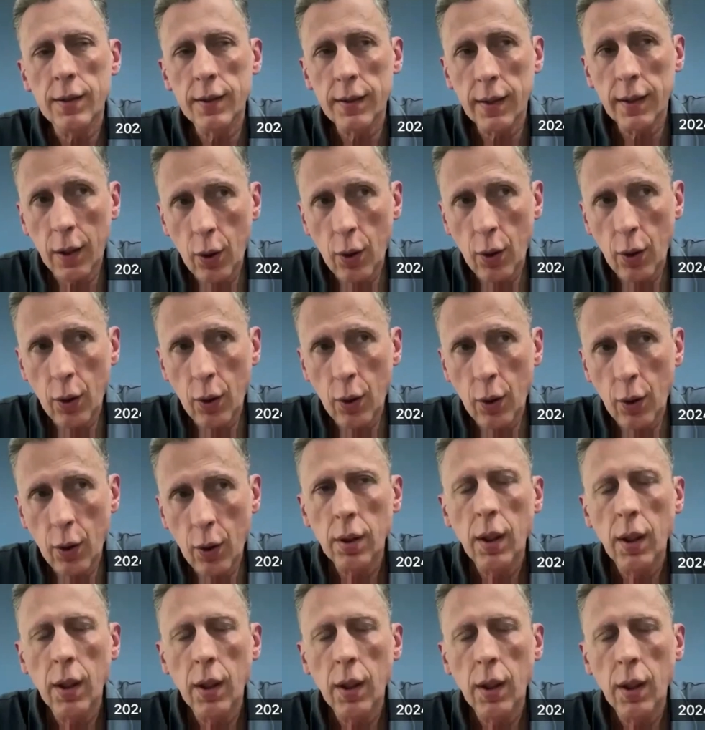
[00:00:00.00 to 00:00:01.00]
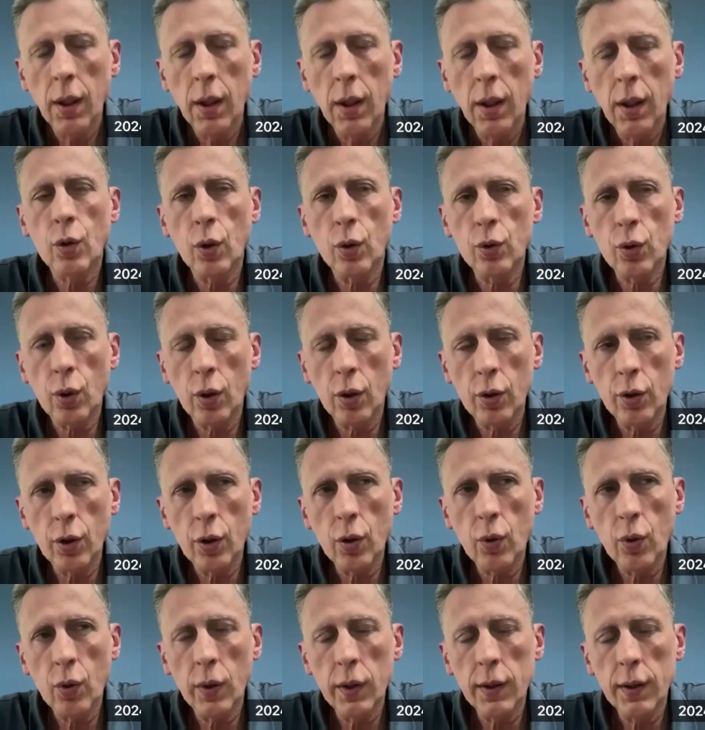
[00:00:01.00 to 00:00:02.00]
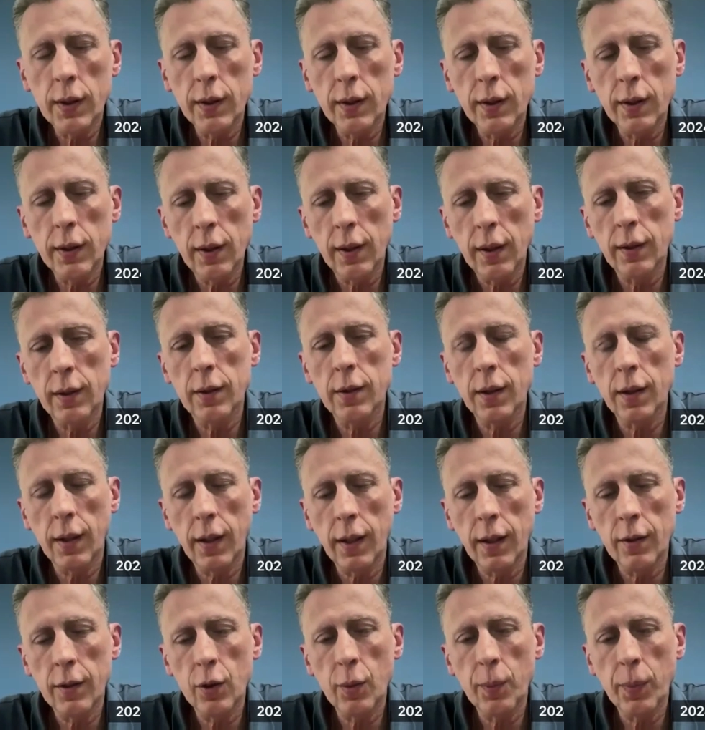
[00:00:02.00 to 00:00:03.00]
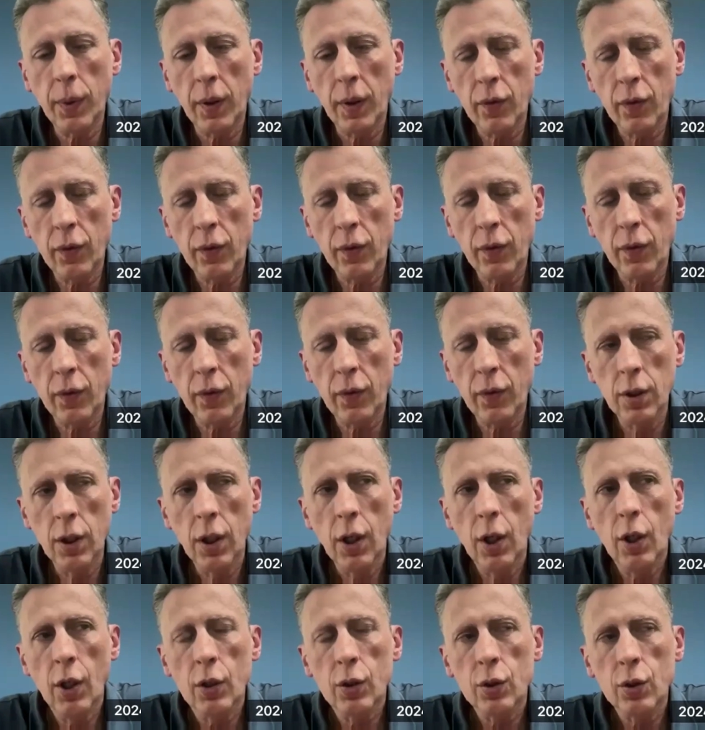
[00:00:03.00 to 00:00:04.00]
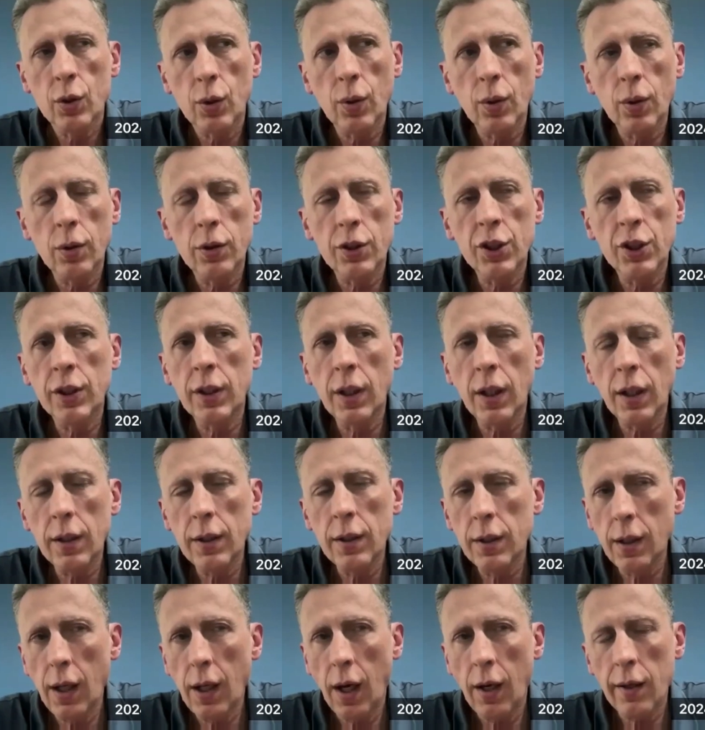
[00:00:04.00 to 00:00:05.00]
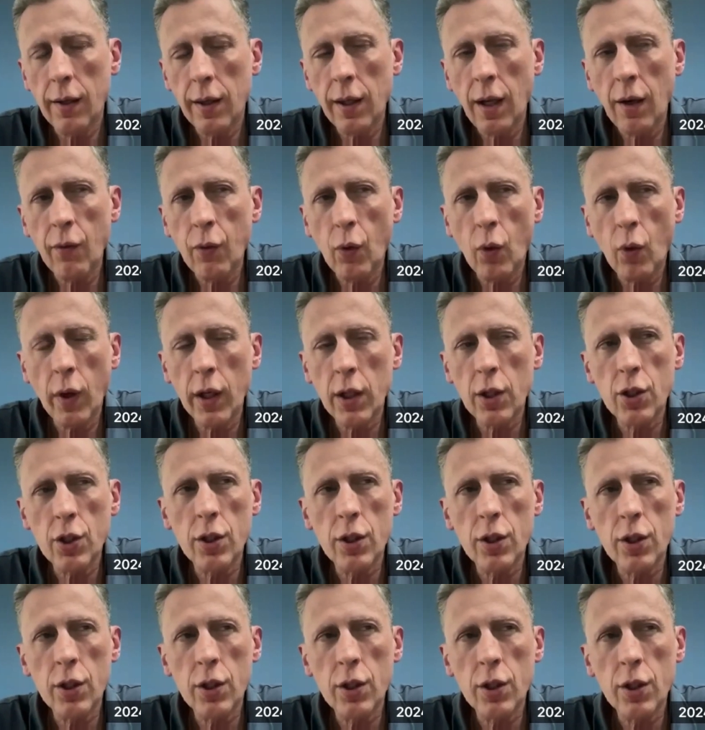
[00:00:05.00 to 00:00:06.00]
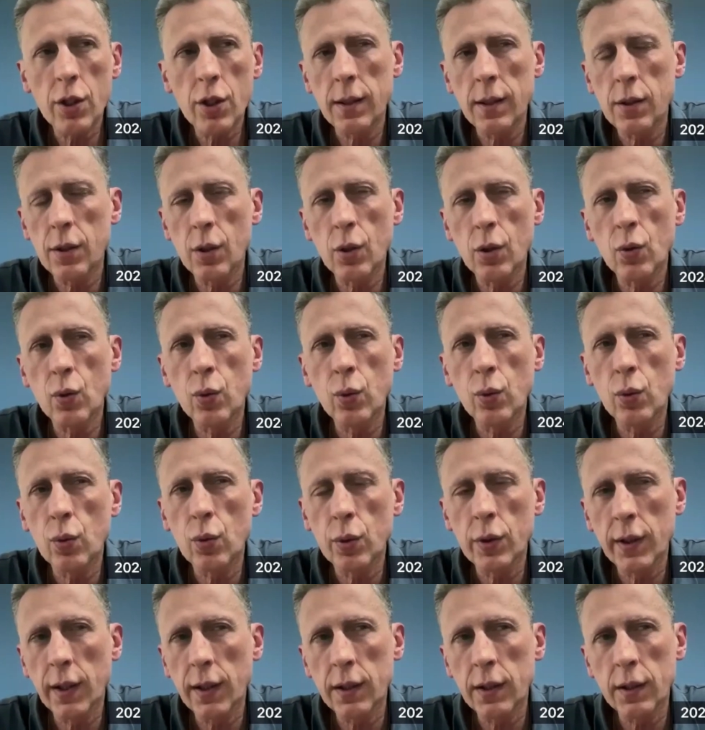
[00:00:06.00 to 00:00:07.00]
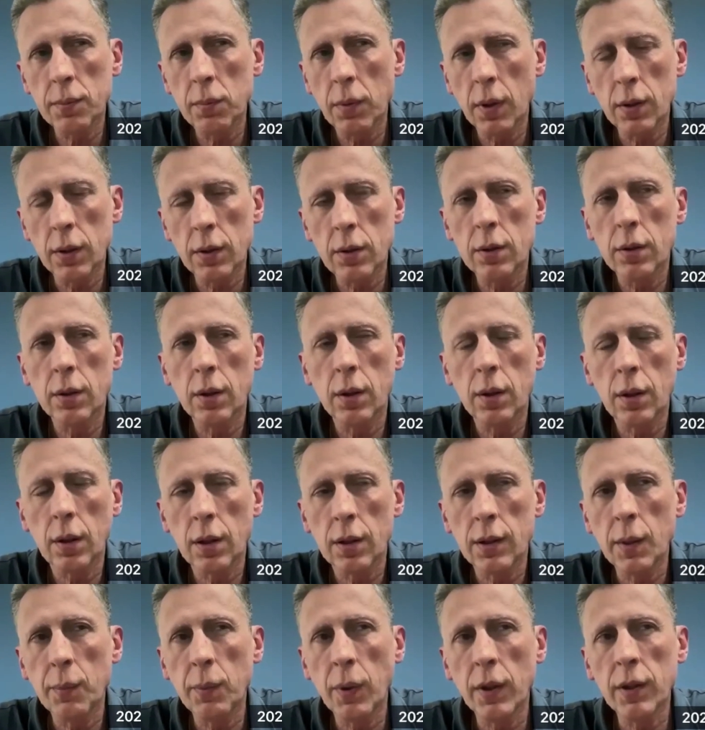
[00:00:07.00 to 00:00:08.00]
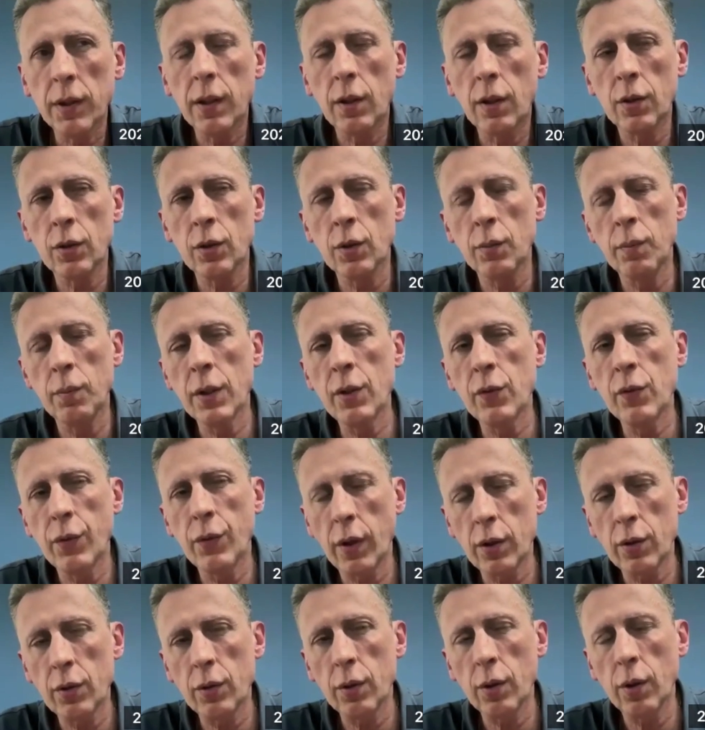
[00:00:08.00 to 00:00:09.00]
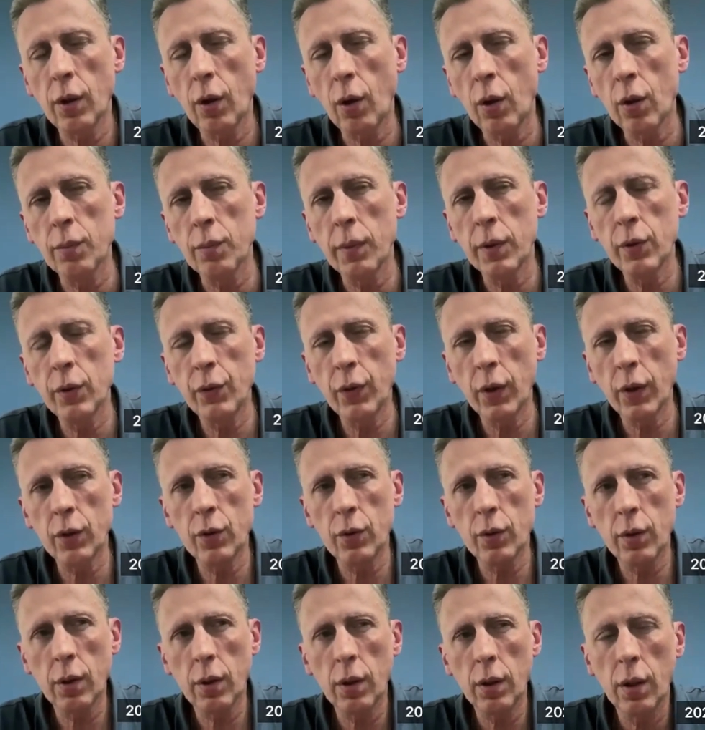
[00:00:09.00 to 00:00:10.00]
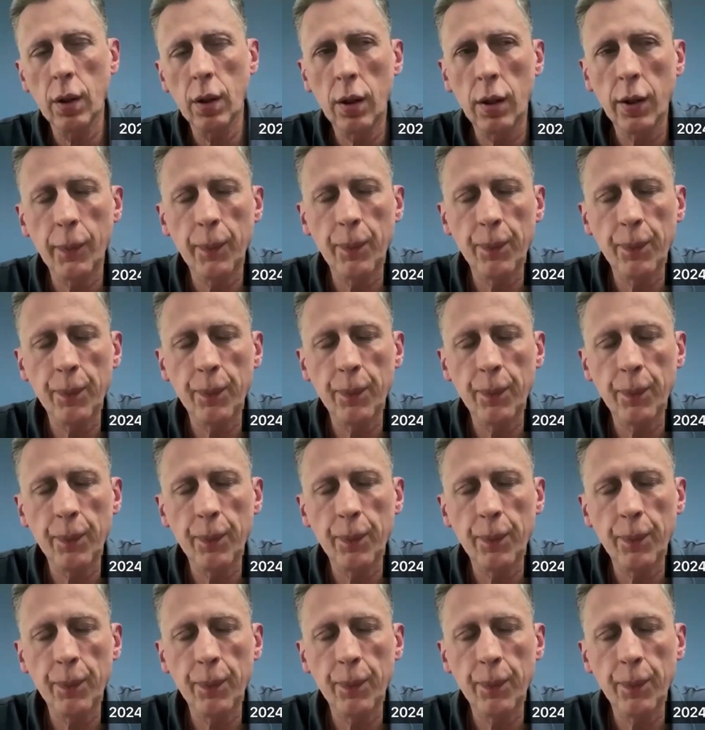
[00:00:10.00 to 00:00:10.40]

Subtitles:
secured and control the quality and the performance. So generally, on average, it takes 2 to 6 months, depending on the manufacturer. All manufacturer